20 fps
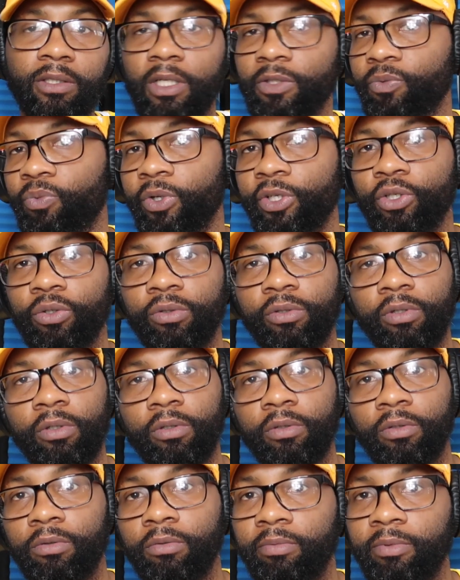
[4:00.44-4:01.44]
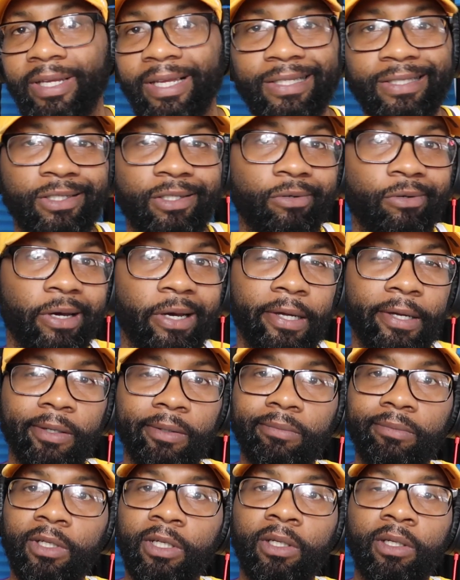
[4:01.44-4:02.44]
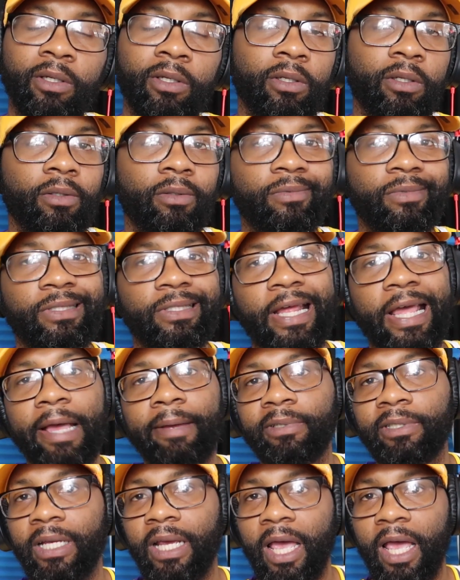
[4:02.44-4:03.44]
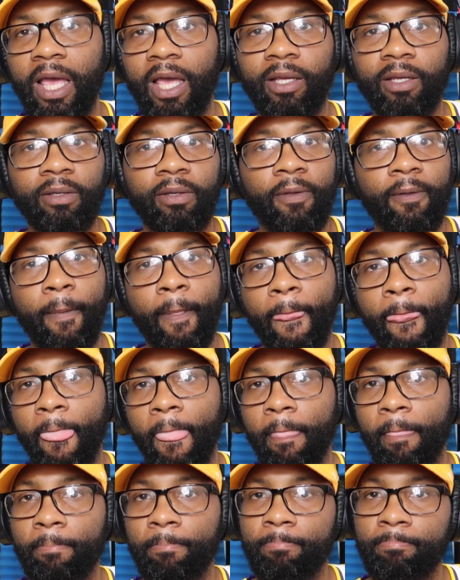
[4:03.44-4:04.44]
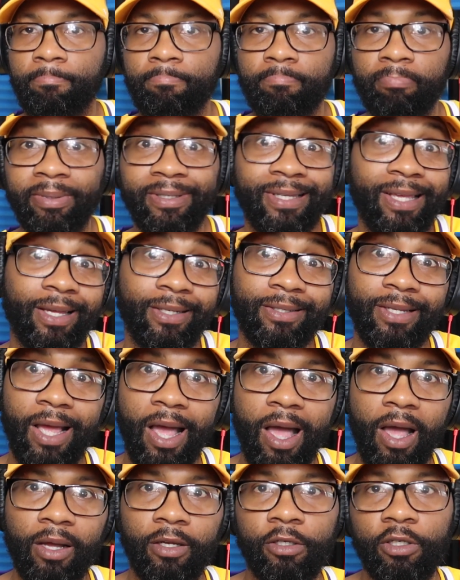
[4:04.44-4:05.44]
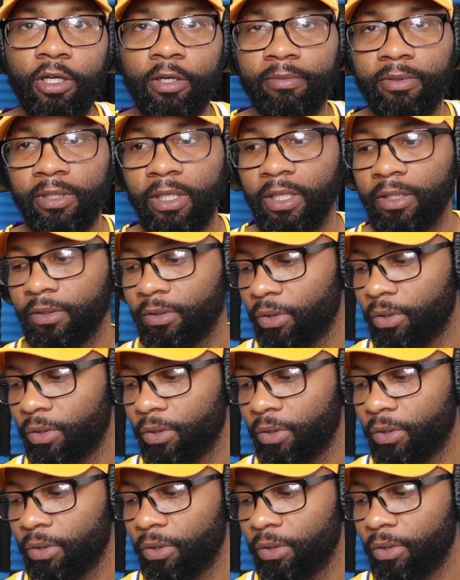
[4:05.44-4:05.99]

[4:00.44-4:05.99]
That's where YouTube, Instagram, Snapchat, TikTok, you know what I'm saying?